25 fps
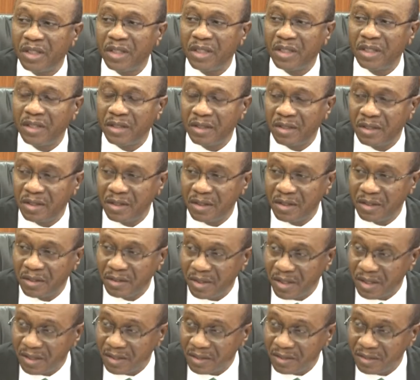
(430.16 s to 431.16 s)

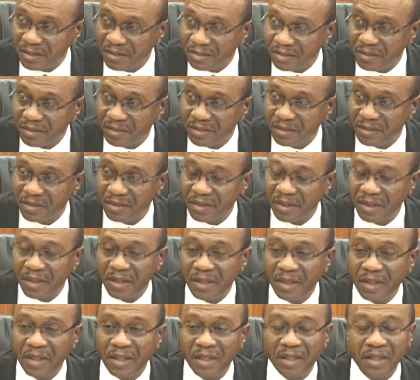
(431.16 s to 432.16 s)
integrate.
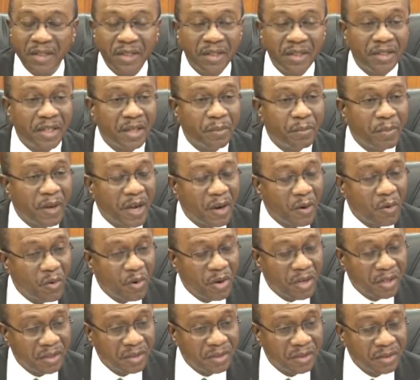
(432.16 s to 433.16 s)
Integrate
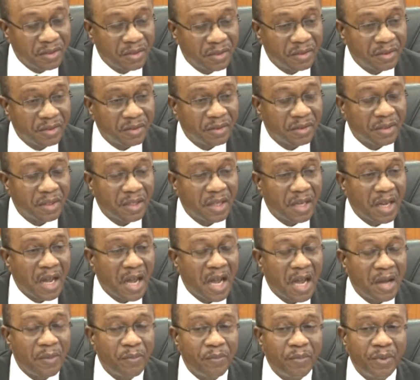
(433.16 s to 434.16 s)
backwards
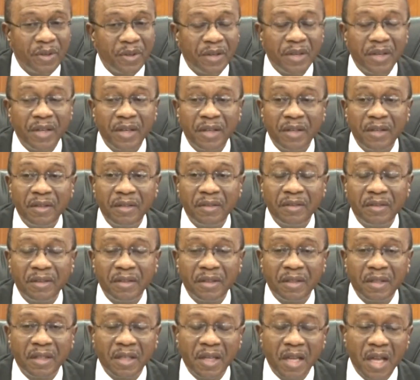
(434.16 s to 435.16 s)
and begin
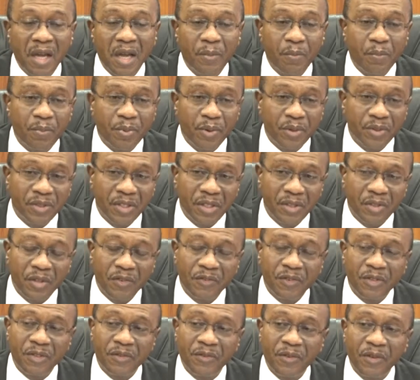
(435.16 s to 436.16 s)
a process
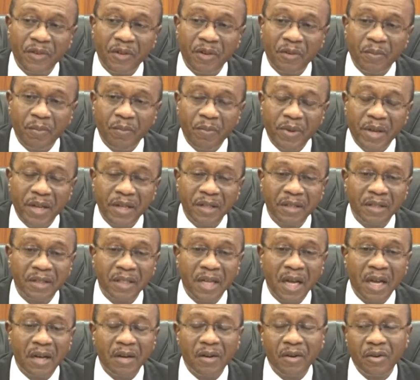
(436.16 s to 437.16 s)
of development
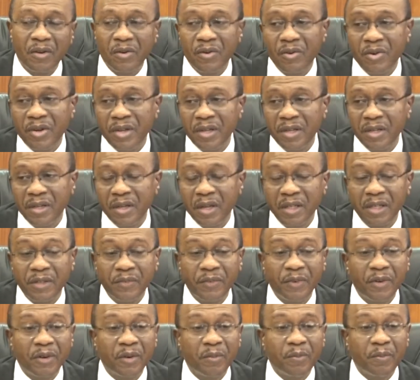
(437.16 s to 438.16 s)
and
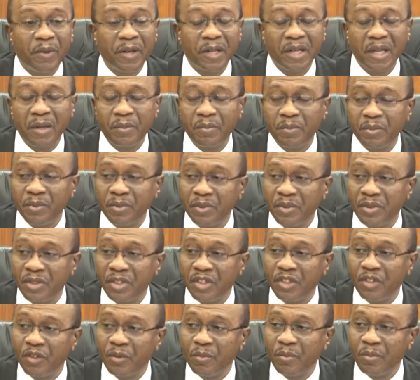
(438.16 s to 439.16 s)
producing
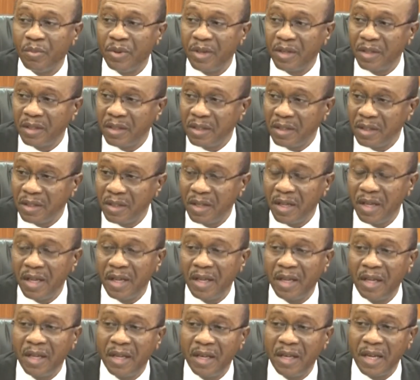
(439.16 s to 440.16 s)
your milk
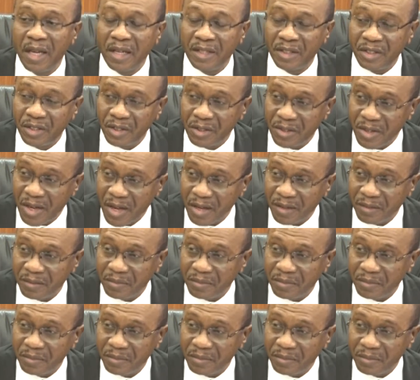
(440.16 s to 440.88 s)
in Nigeria.